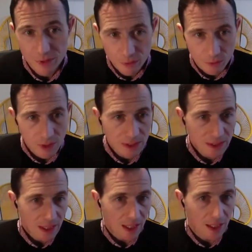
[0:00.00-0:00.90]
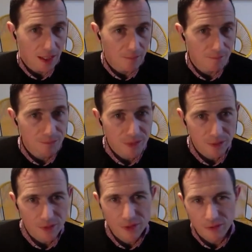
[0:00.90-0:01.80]
or
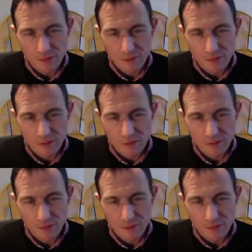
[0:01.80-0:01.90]
the sort of